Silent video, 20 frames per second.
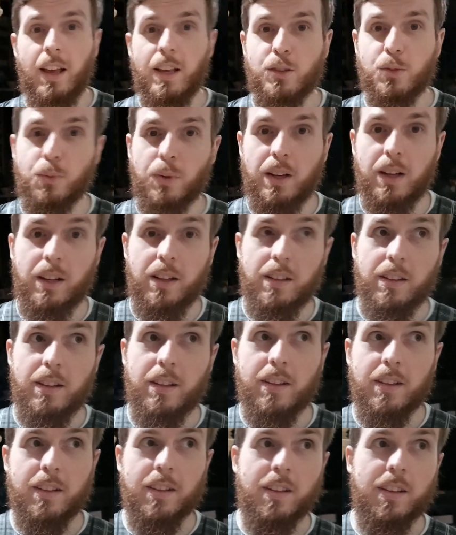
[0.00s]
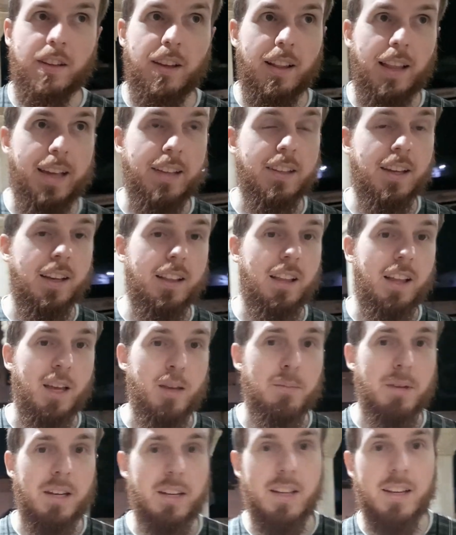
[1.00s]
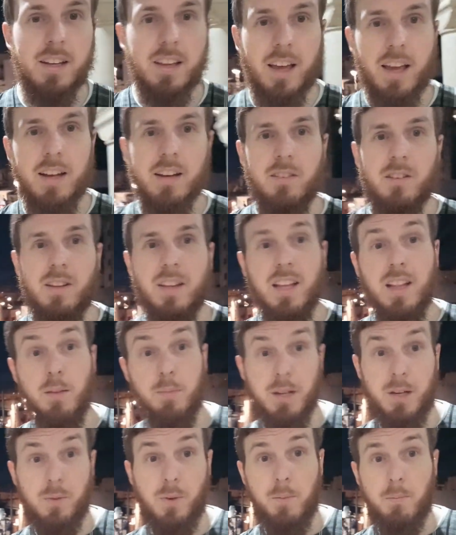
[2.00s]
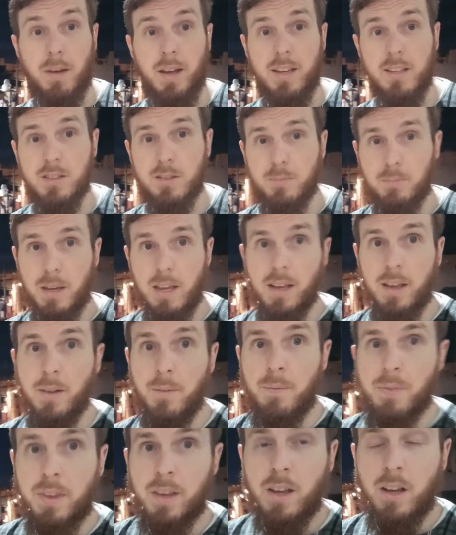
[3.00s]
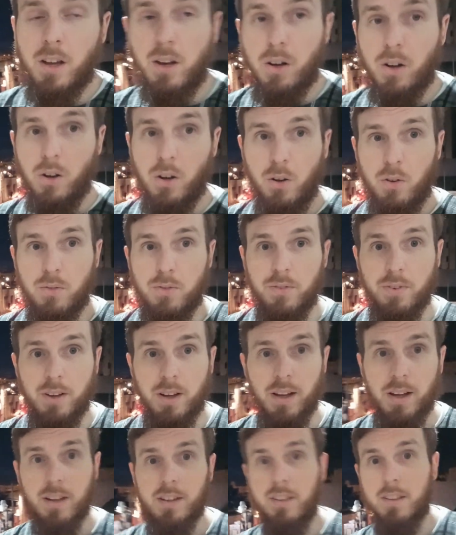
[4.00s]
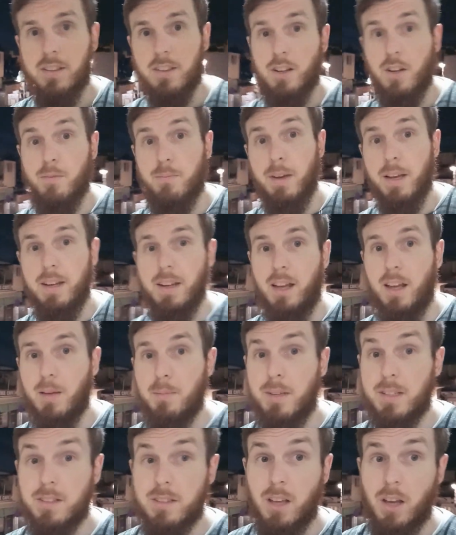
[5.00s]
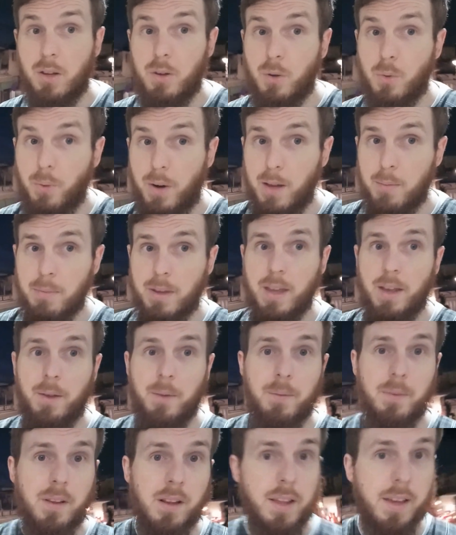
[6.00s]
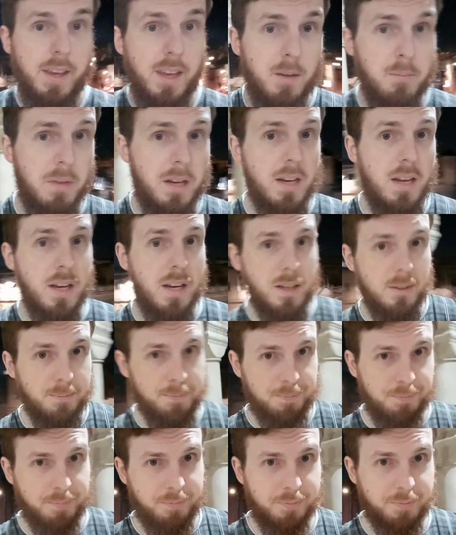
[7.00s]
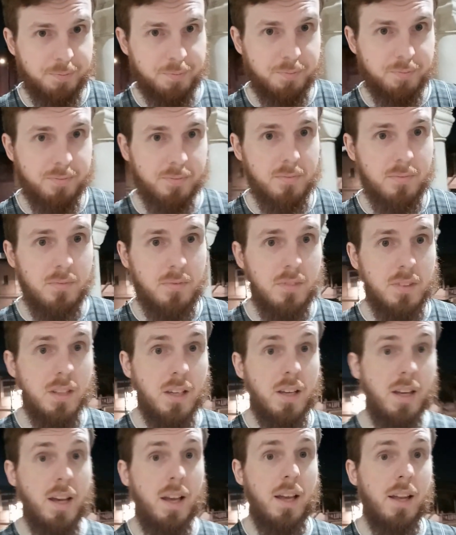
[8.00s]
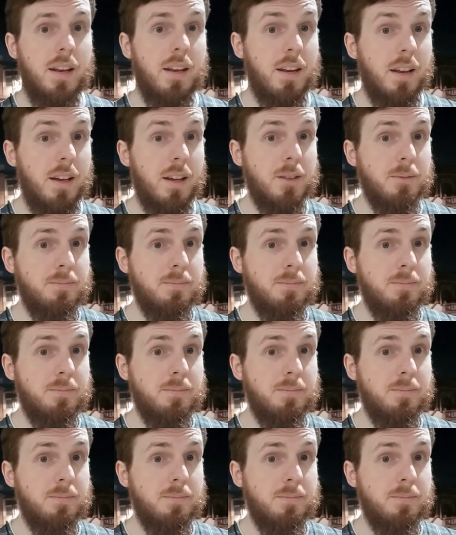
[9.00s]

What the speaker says: as well, like the climate, it kind of a little bit reminds me of my time in Saudi Arabia, like in Medina. And